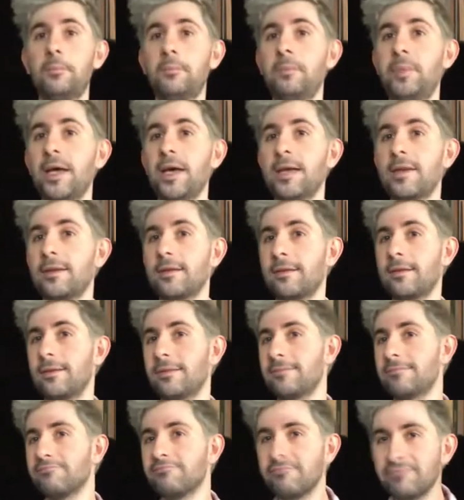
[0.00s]
but
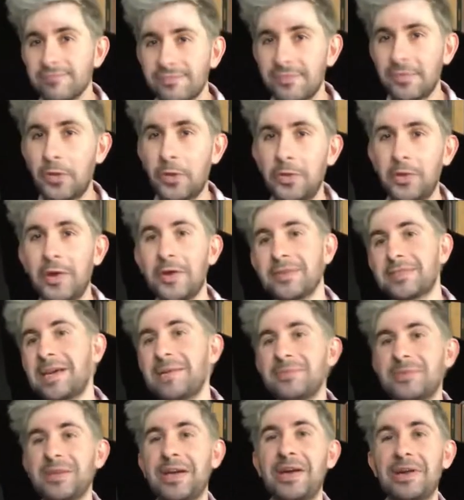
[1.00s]
who knows?
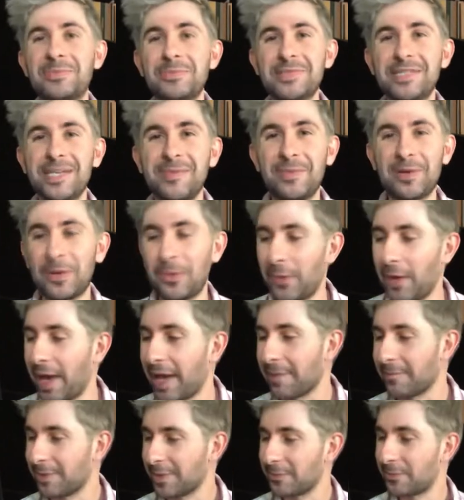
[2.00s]
I'm chipping away
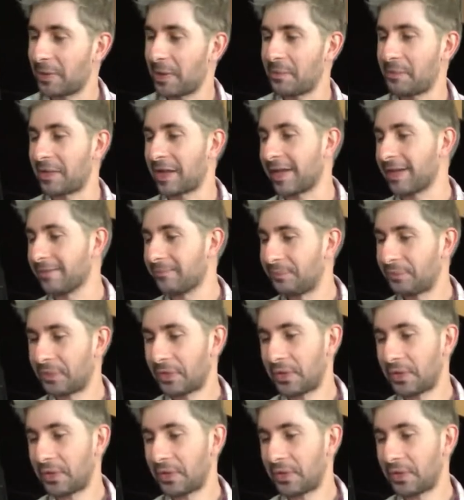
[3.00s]
bit by bit.